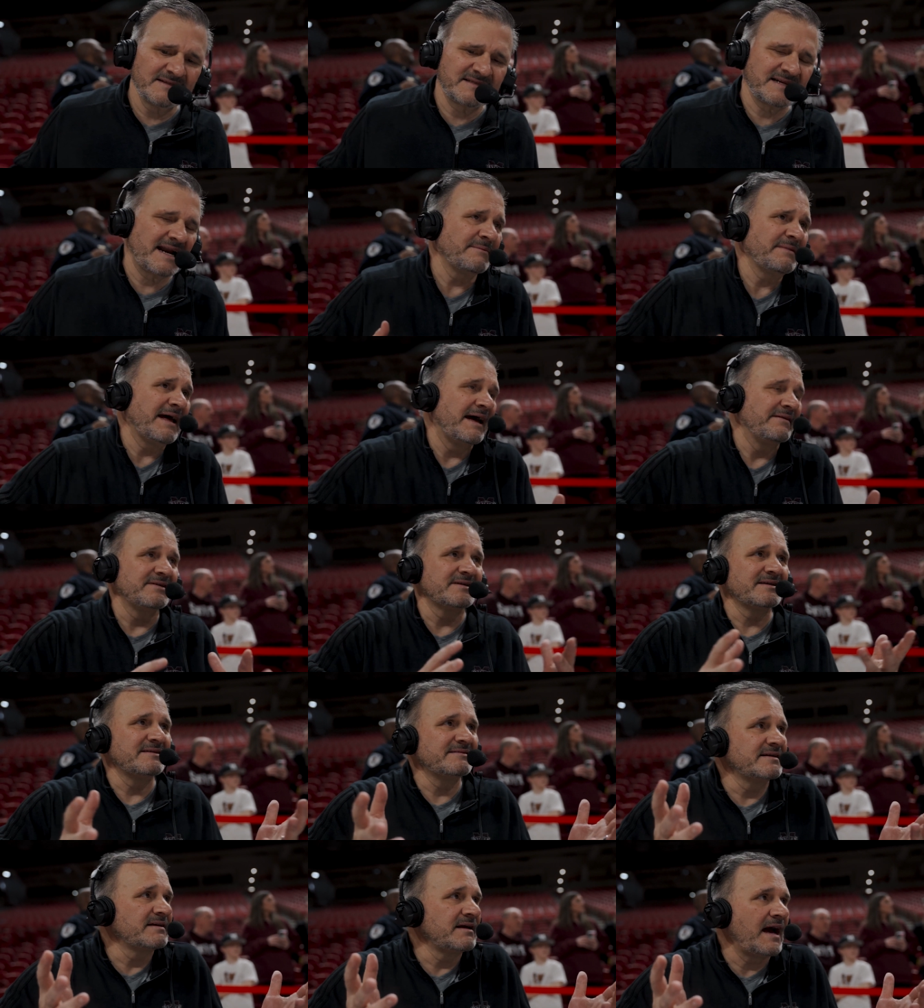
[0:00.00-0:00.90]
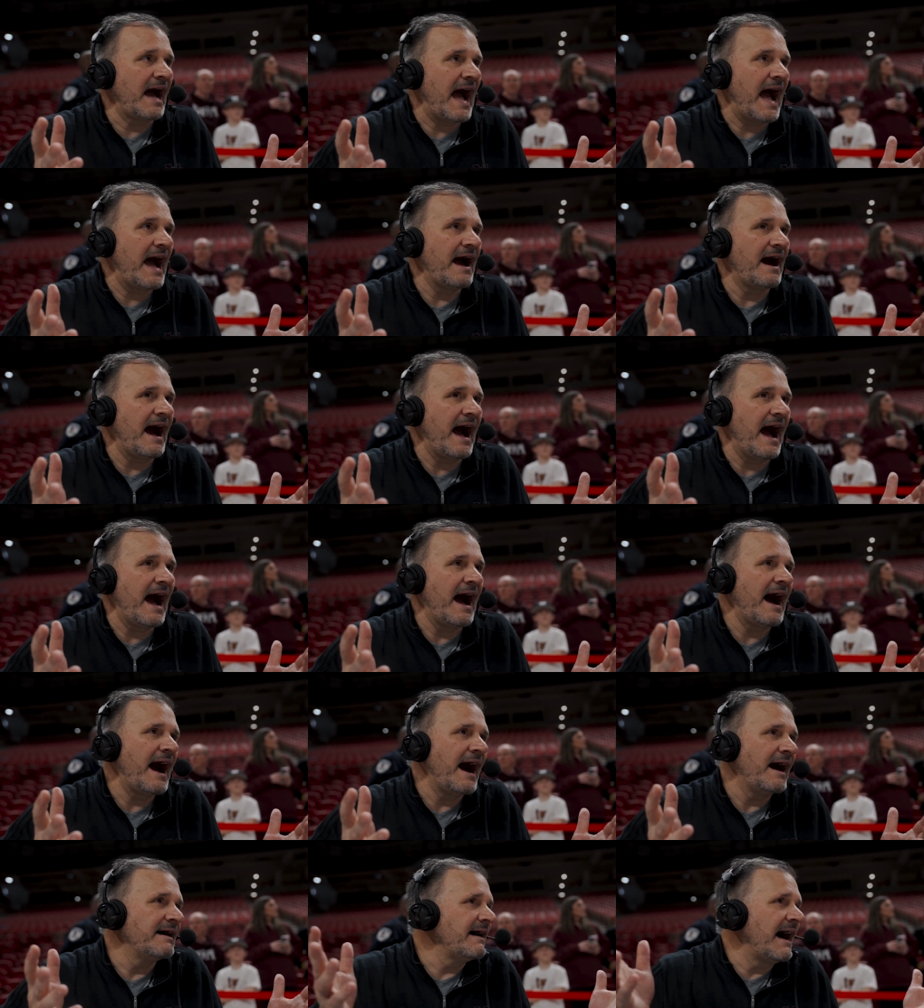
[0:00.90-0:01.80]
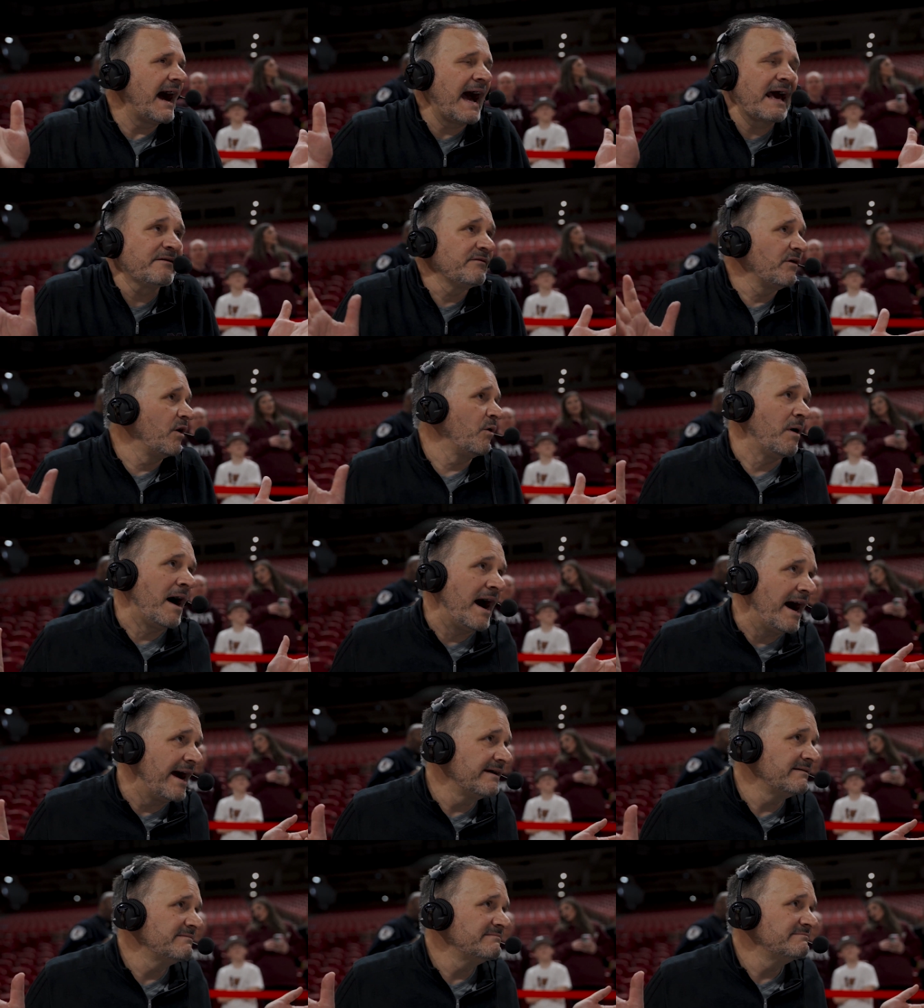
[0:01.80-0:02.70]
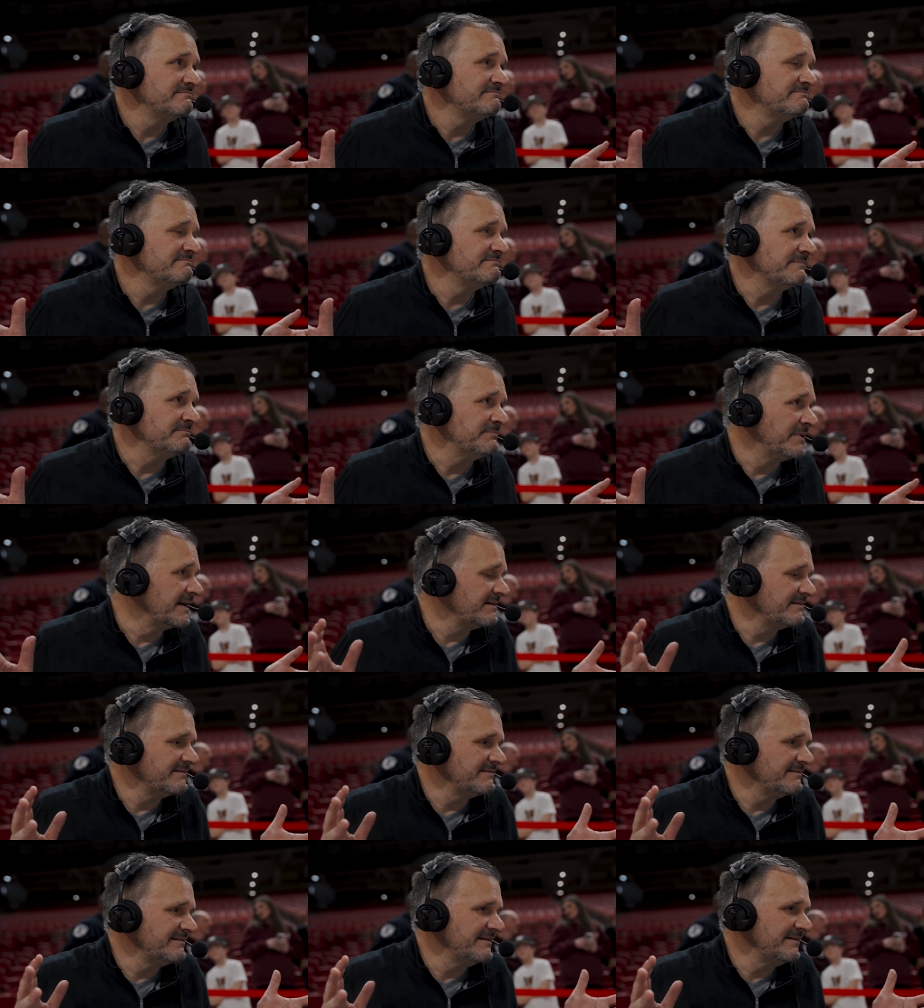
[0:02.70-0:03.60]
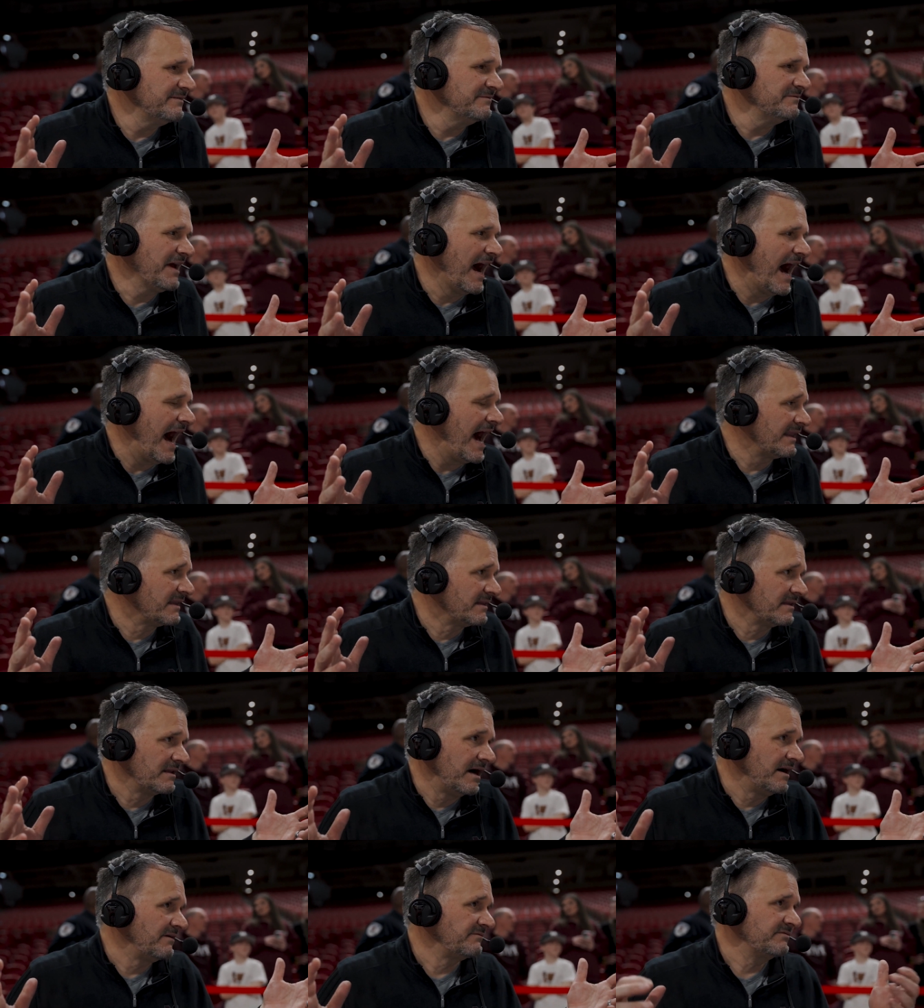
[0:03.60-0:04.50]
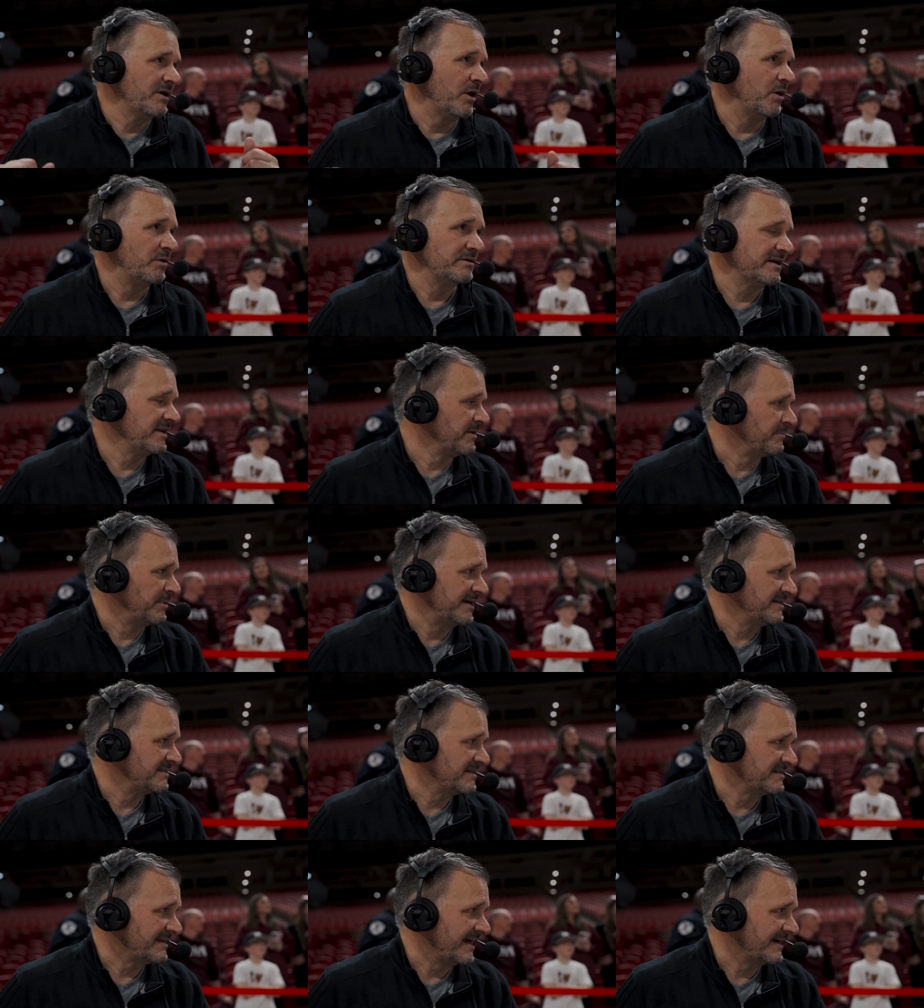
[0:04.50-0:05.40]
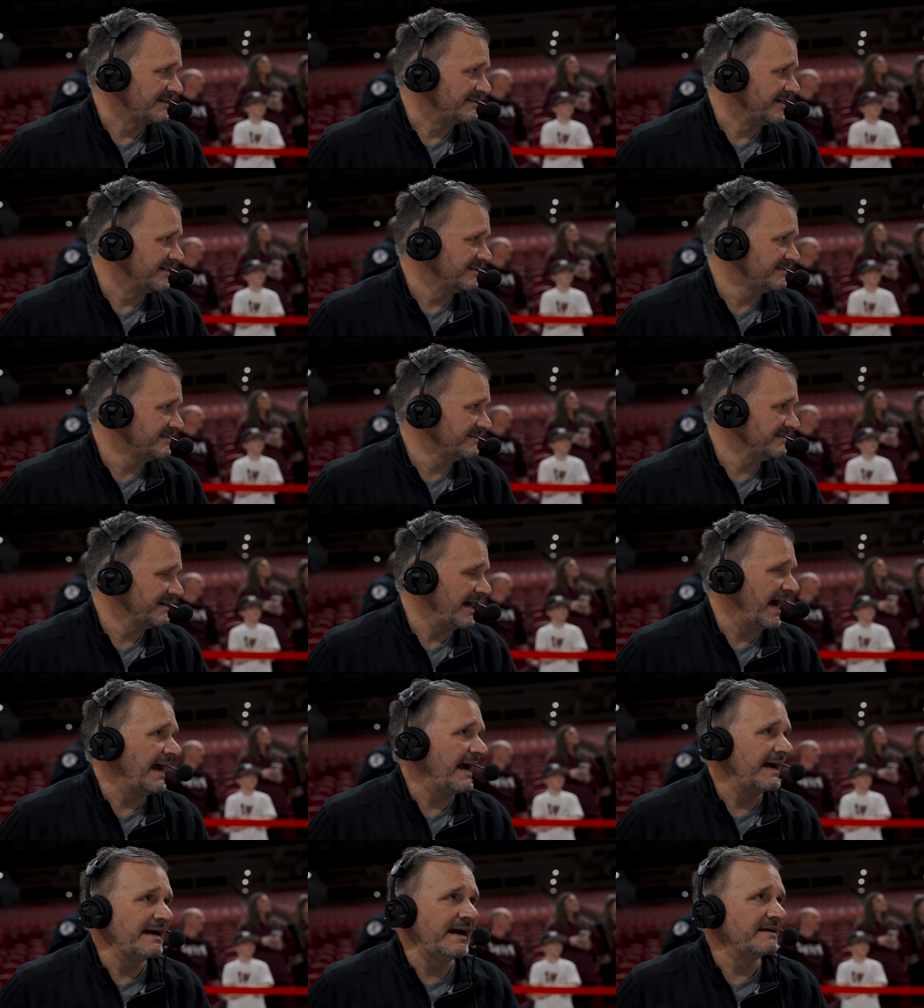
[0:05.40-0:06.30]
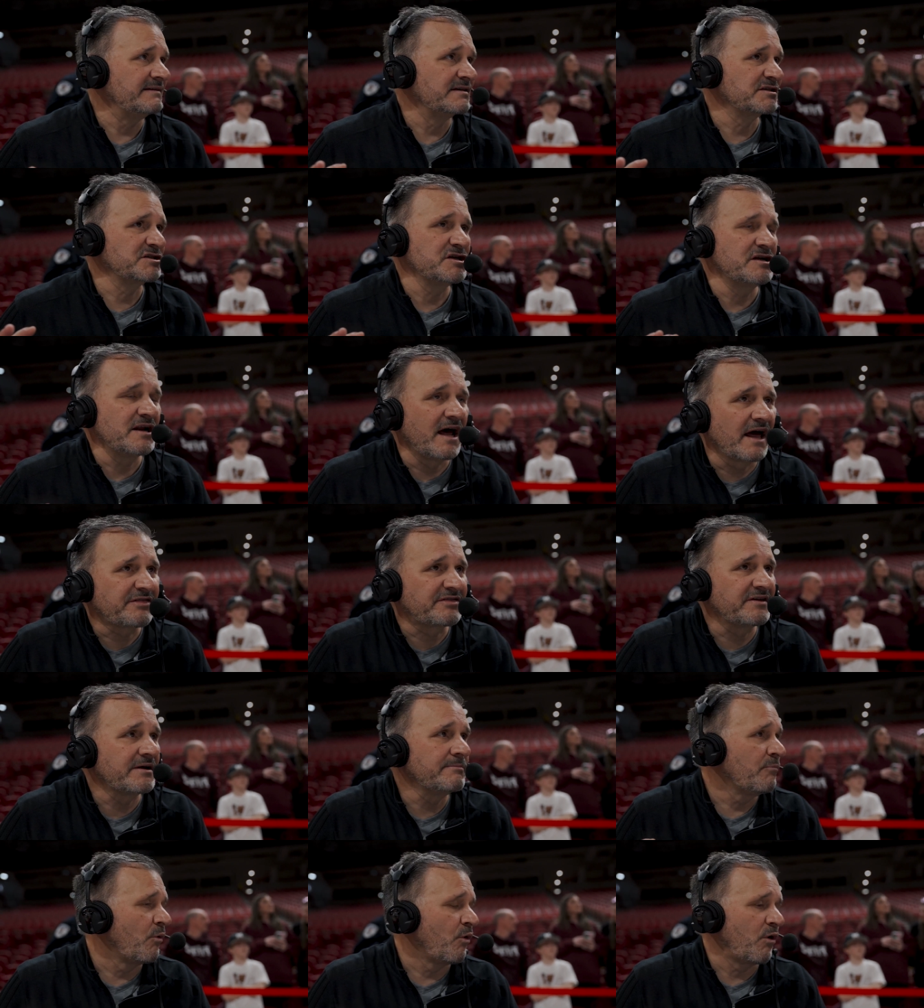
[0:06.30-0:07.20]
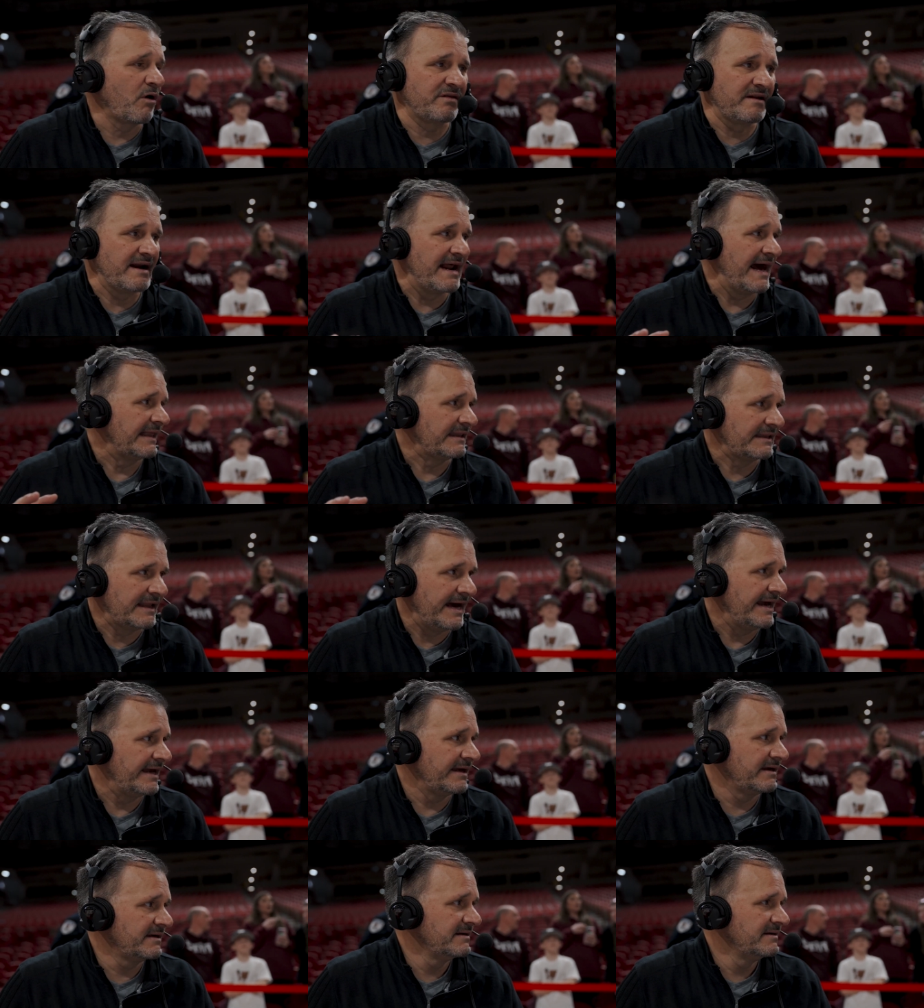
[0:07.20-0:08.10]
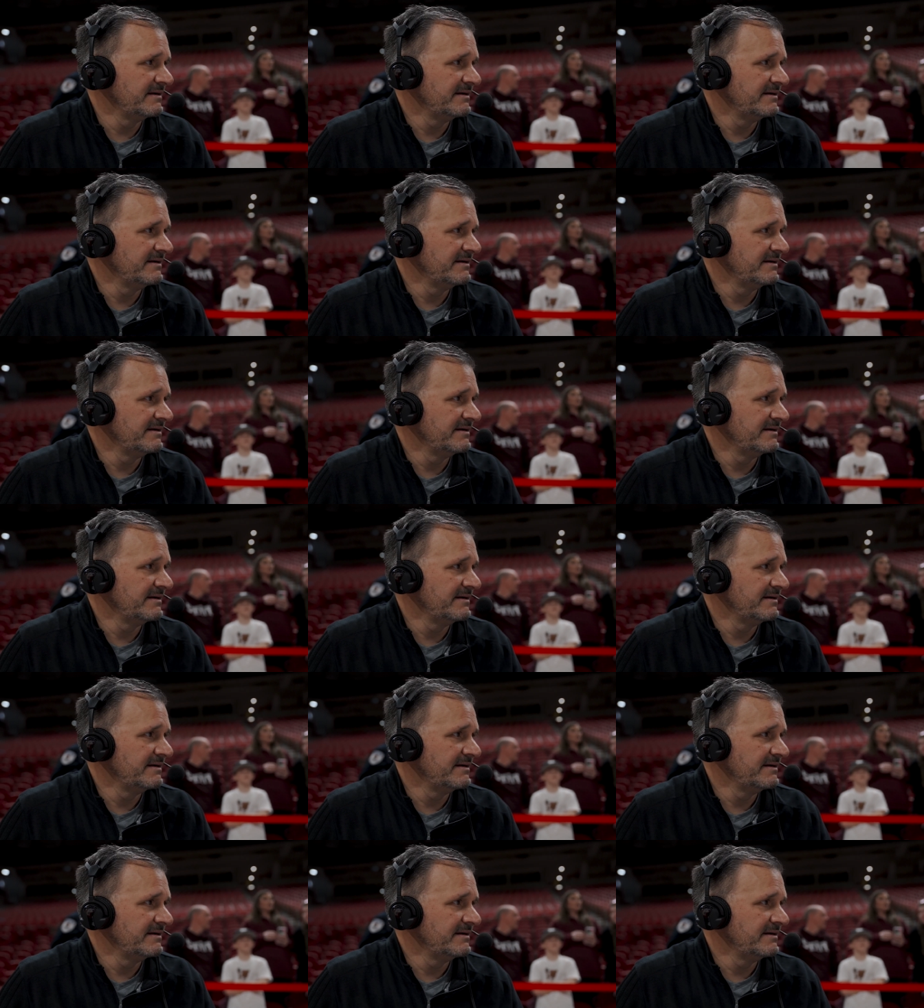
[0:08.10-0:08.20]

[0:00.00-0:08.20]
Listen, I'm not. I don't know why, but I love going into places like this. I, I, there's nothing more than I like